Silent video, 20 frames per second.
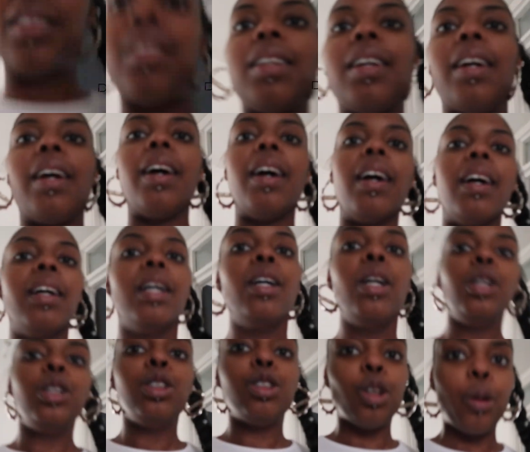to
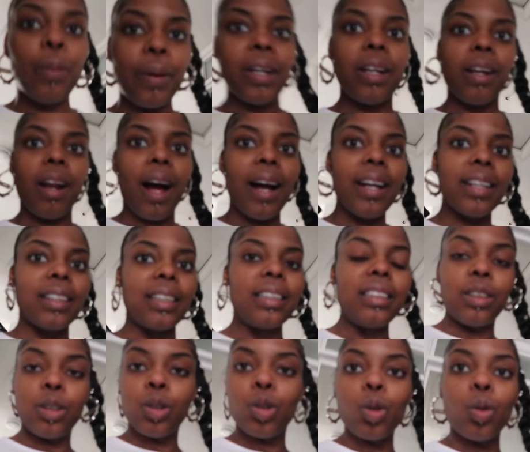doing like
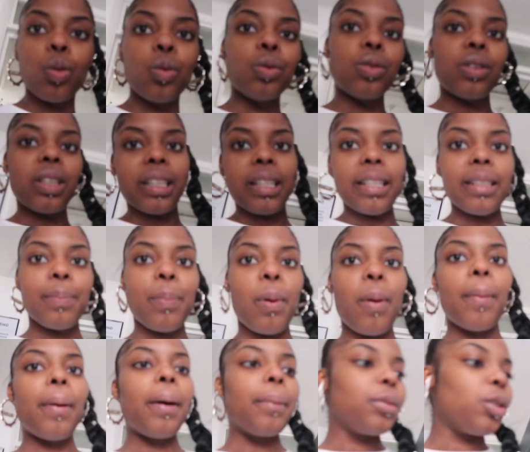these stalls and these
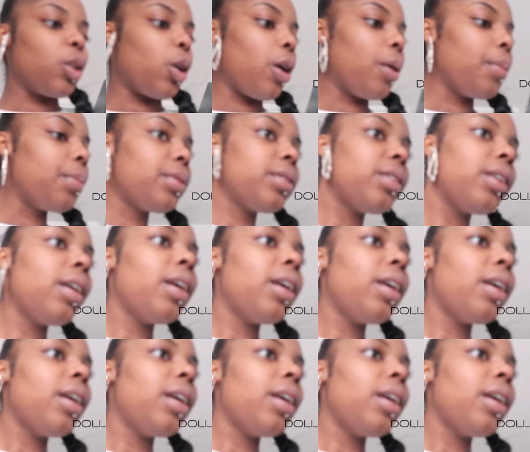pop-up shops